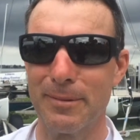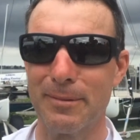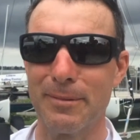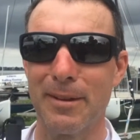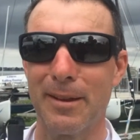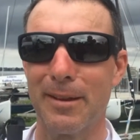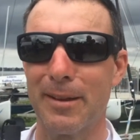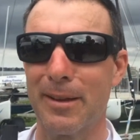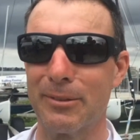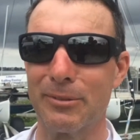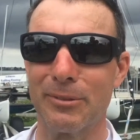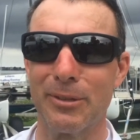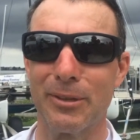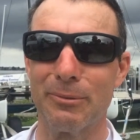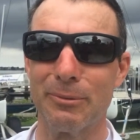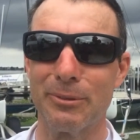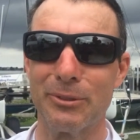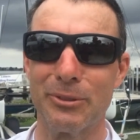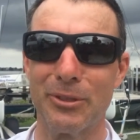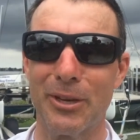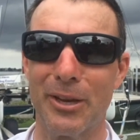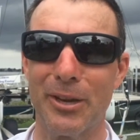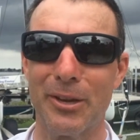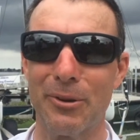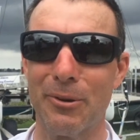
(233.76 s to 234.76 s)
as I was
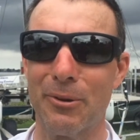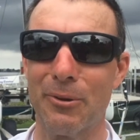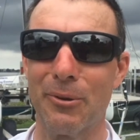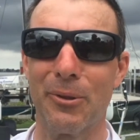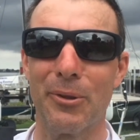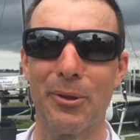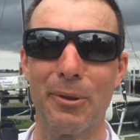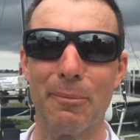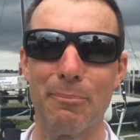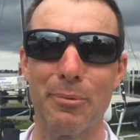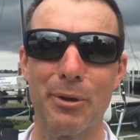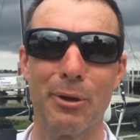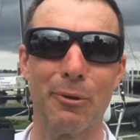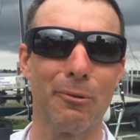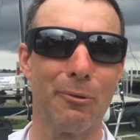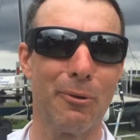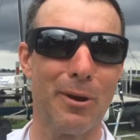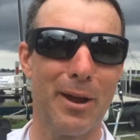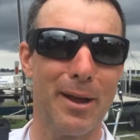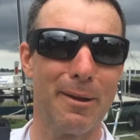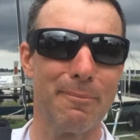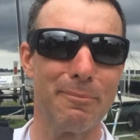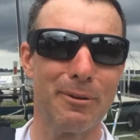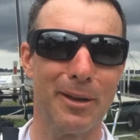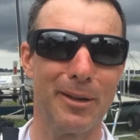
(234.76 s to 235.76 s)
saying earlier, Bill
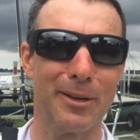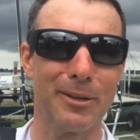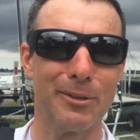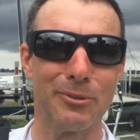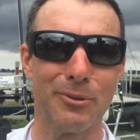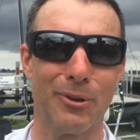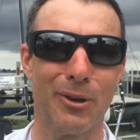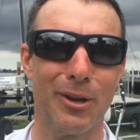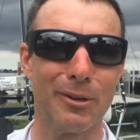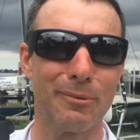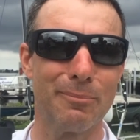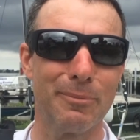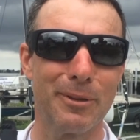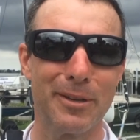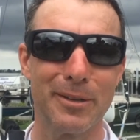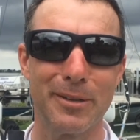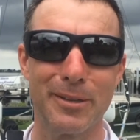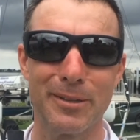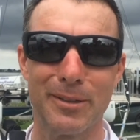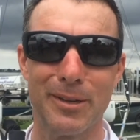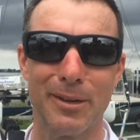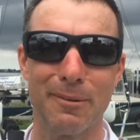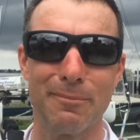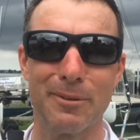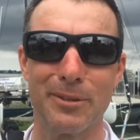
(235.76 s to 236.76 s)
Rapp kind of talked me into
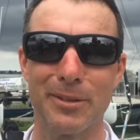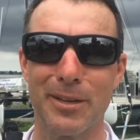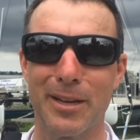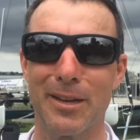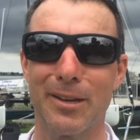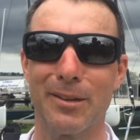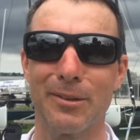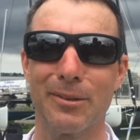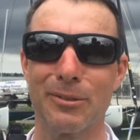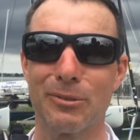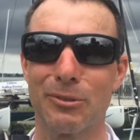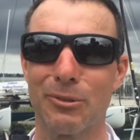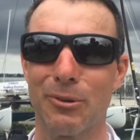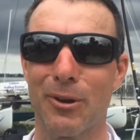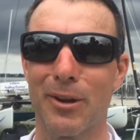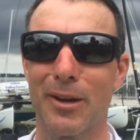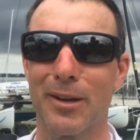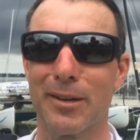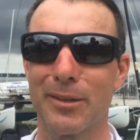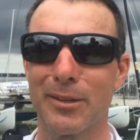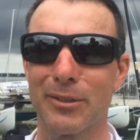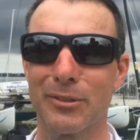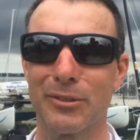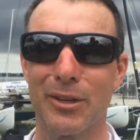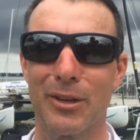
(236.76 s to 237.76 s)
coming down and trying
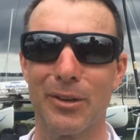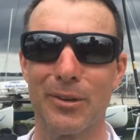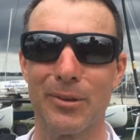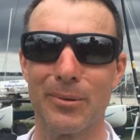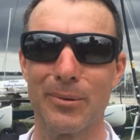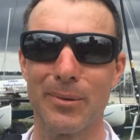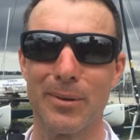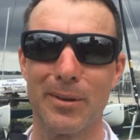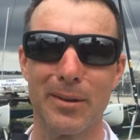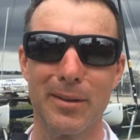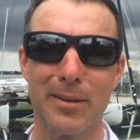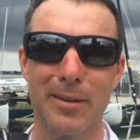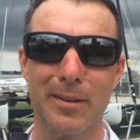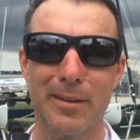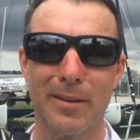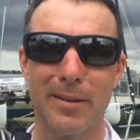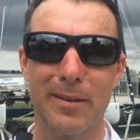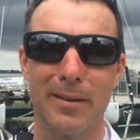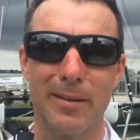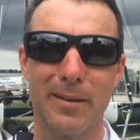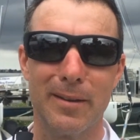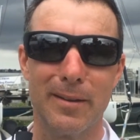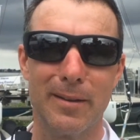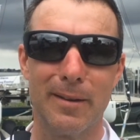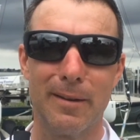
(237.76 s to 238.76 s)
this out.
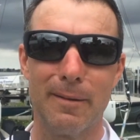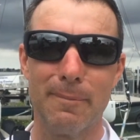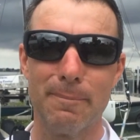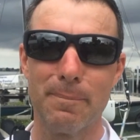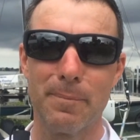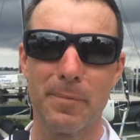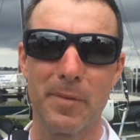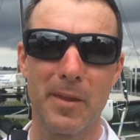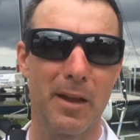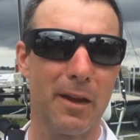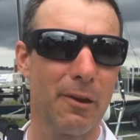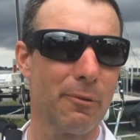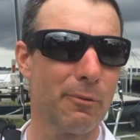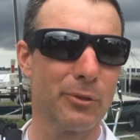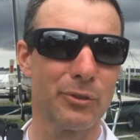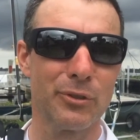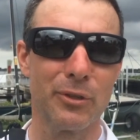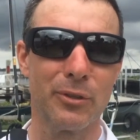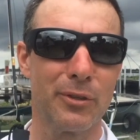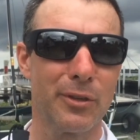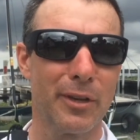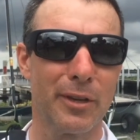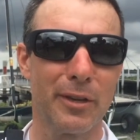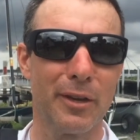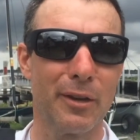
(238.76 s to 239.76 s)
I wasn't
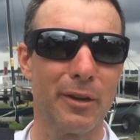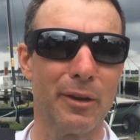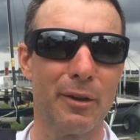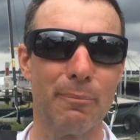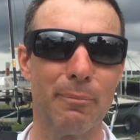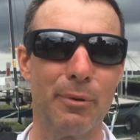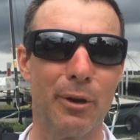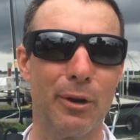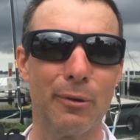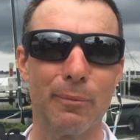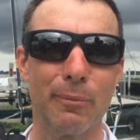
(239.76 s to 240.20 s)
thinking about